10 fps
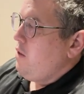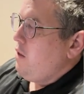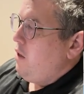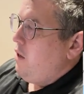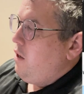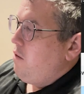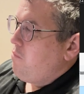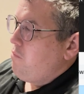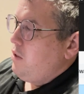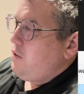uh,
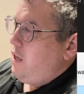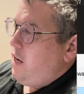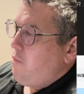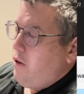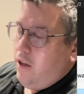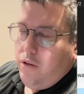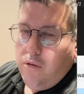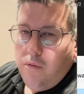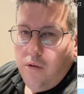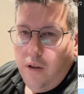let's say I want to
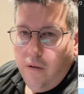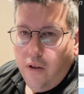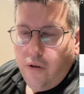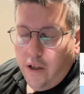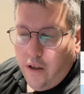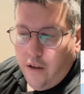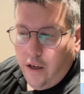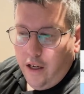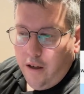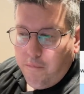do a trigger,
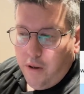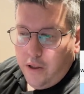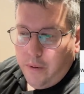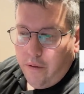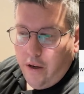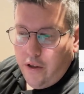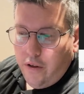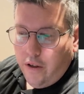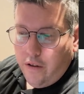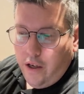I can press my right
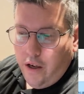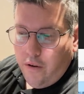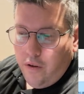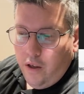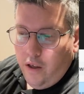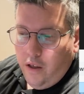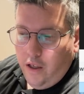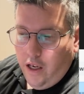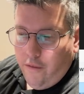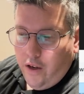trigger down
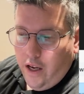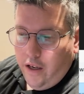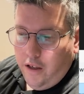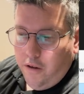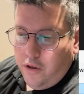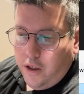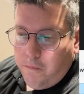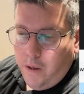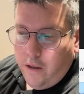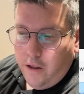and I've got it, you know,
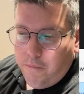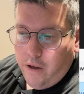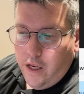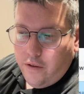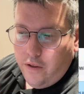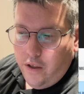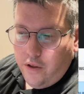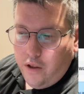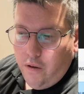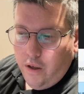just barely pressed and
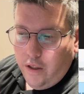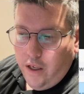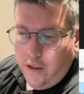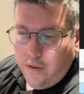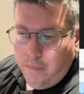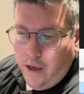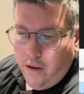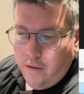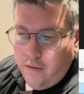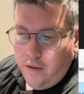it's showing that it's
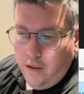about,